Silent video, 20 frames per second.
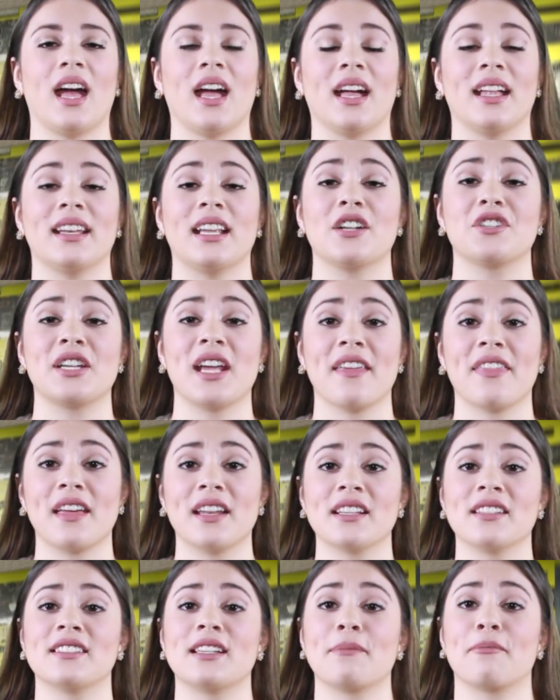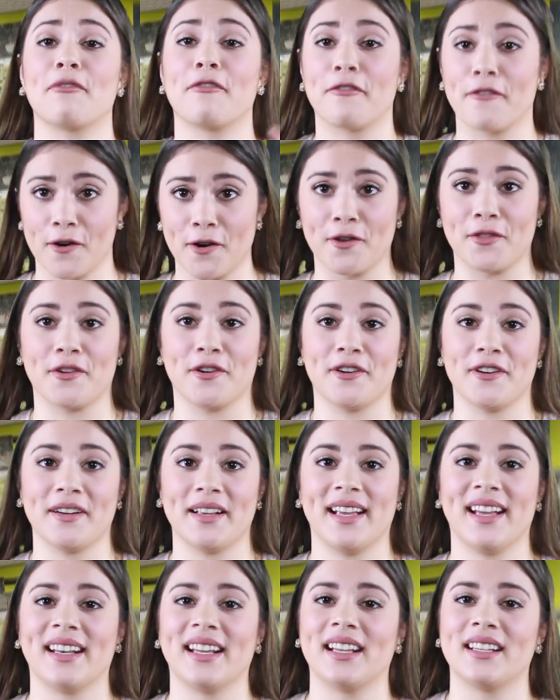And now take that a step further
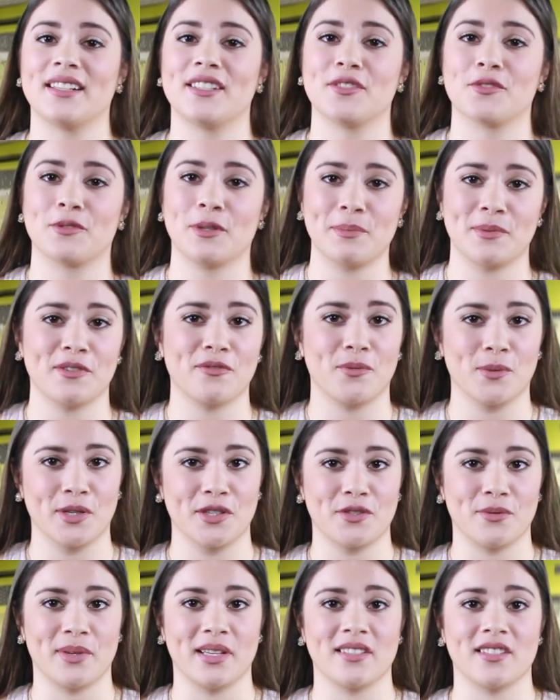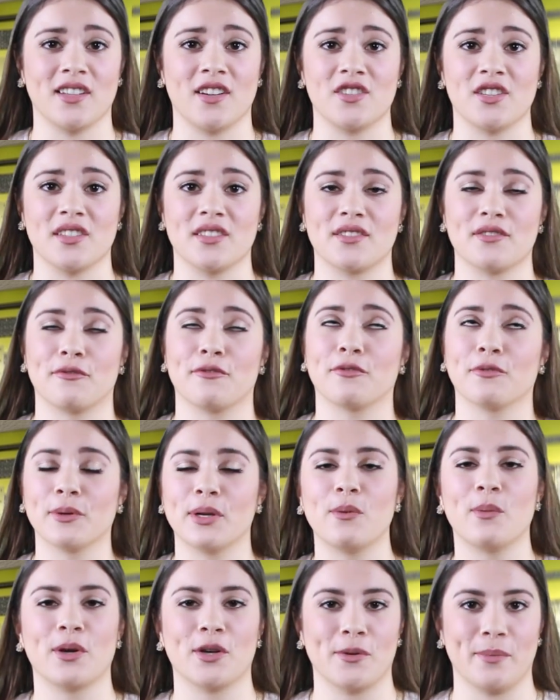and add a descriptive word to it, such as
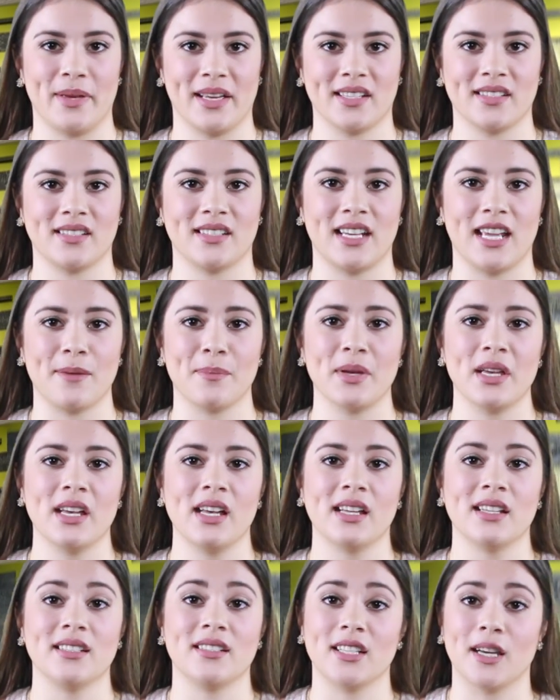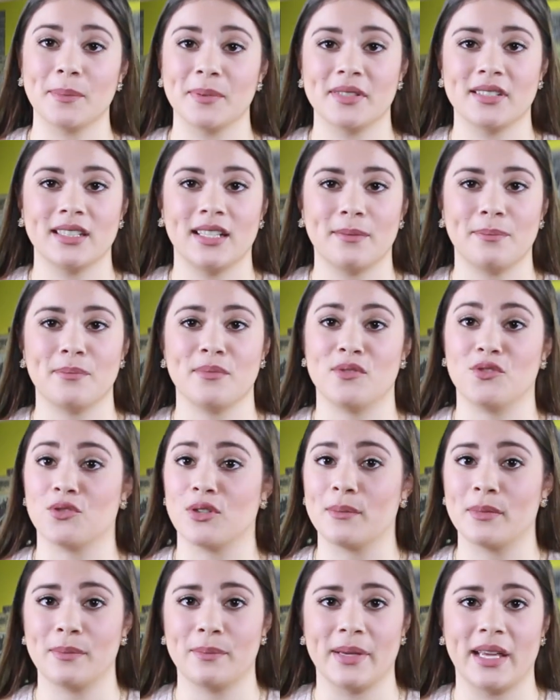free winter mixtape, dubstep,
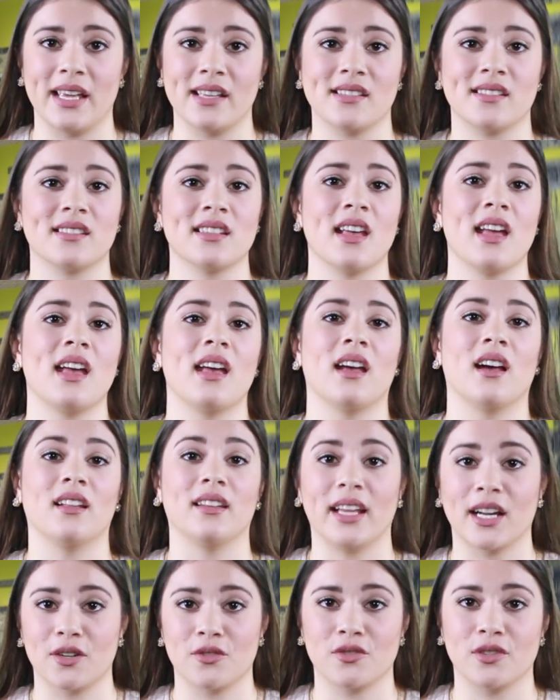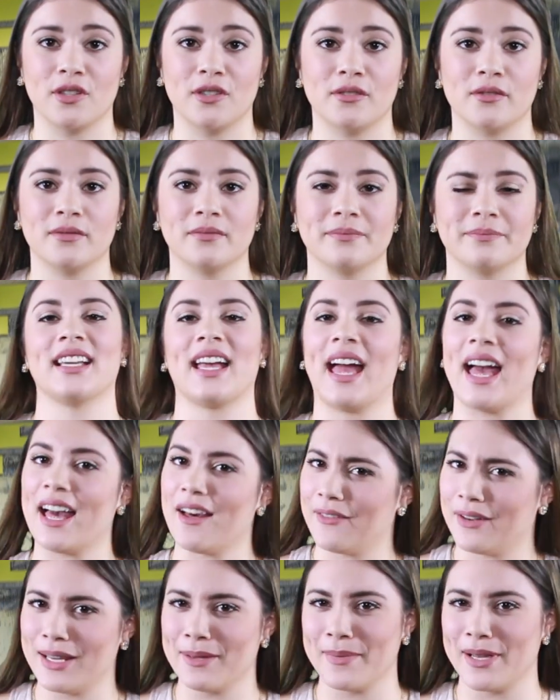drum and bass, electro.
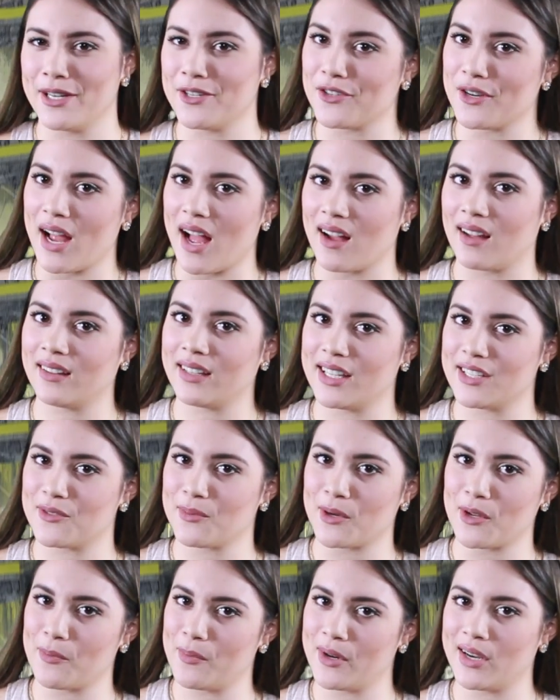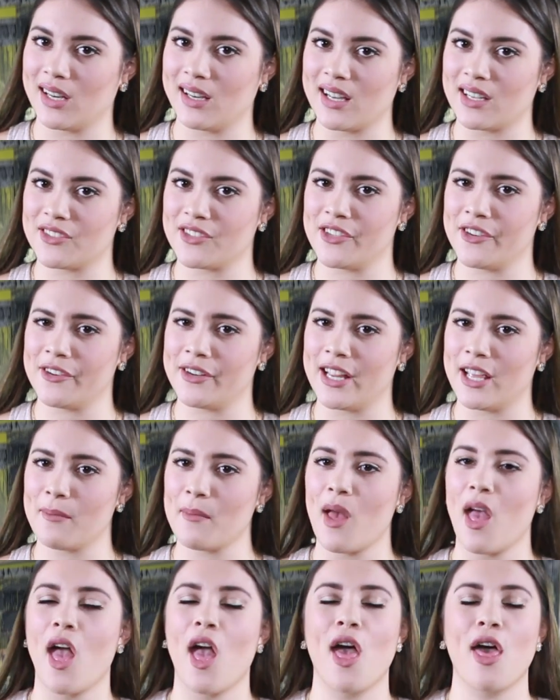Have any major accolades worth putting next to your name?
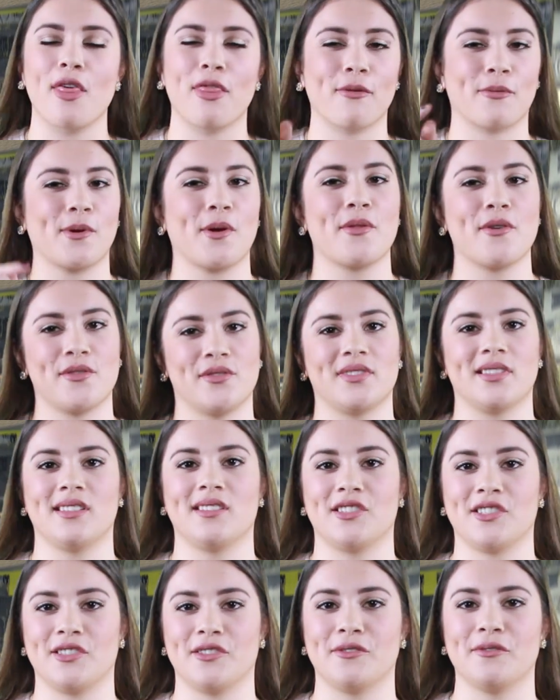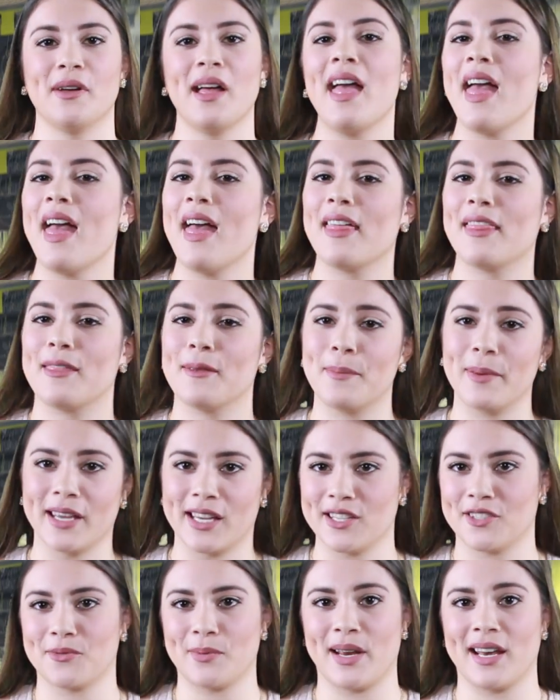Throw those in too. The
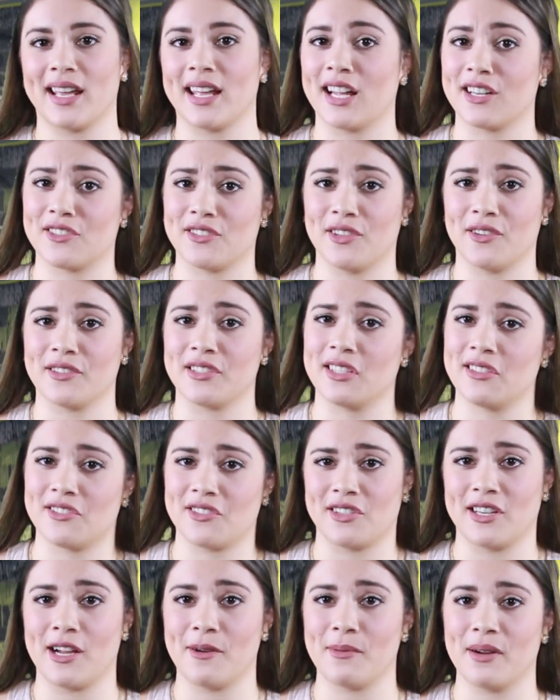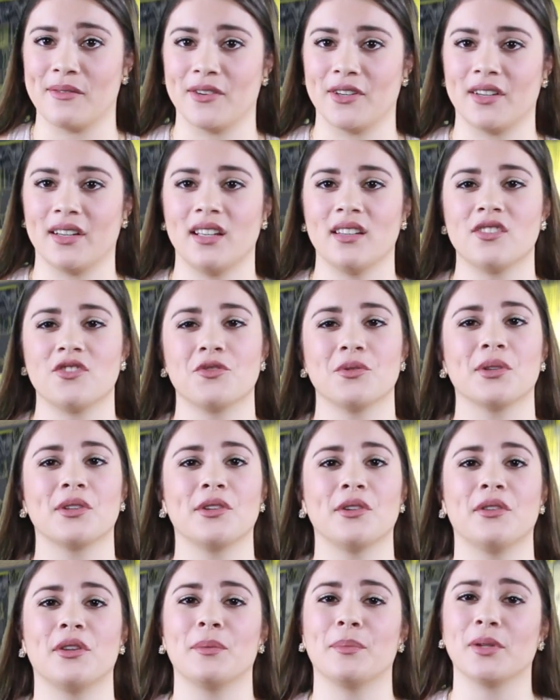biggest way to catch their attention, however, is to
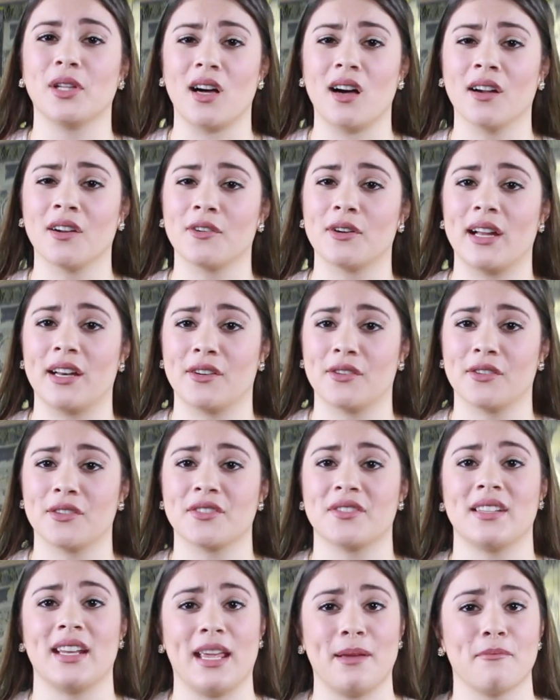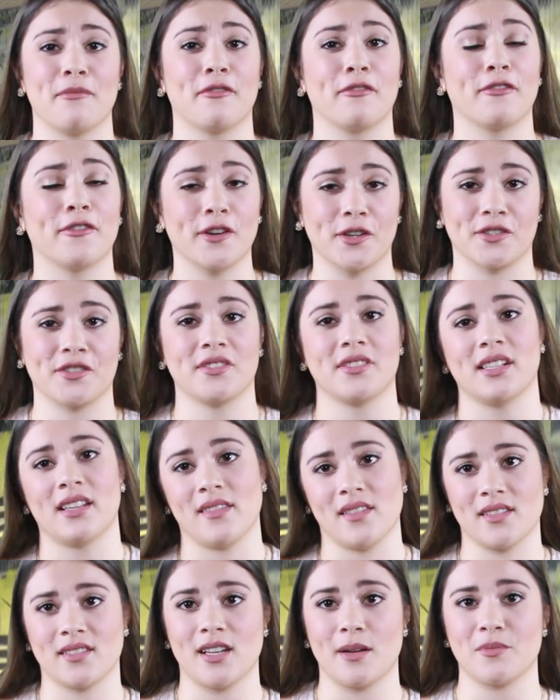include the blog or editor's name first in
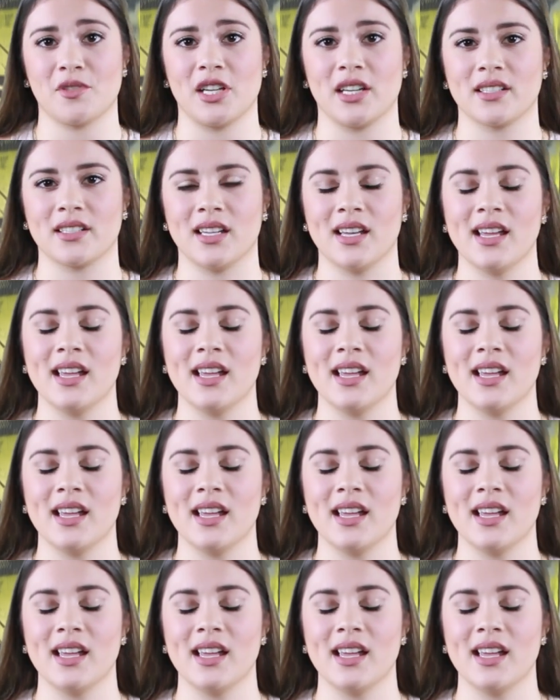the subject.